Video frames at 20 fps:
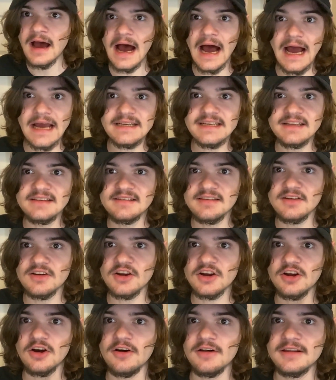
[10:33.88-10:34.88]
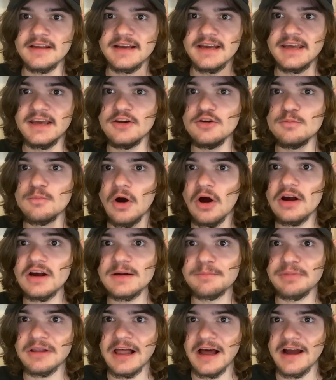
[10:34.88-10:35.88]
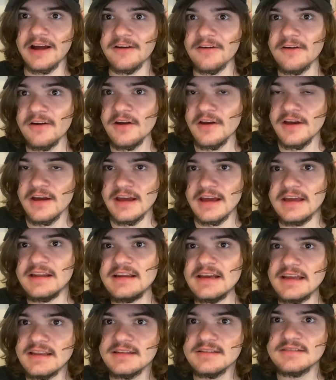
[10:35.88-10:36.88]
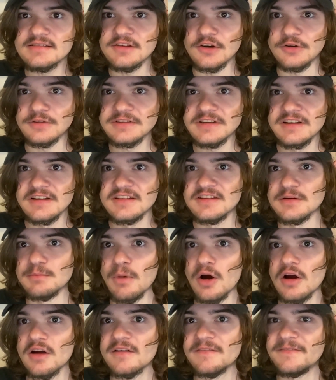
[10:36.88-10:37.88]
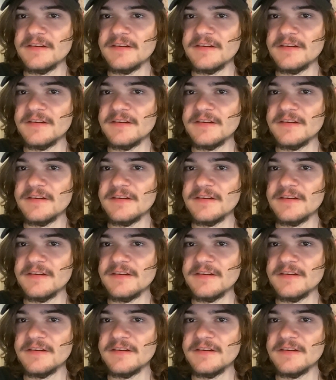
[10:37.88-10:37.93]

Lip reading: I consider calling you Markiplier an insult to Mark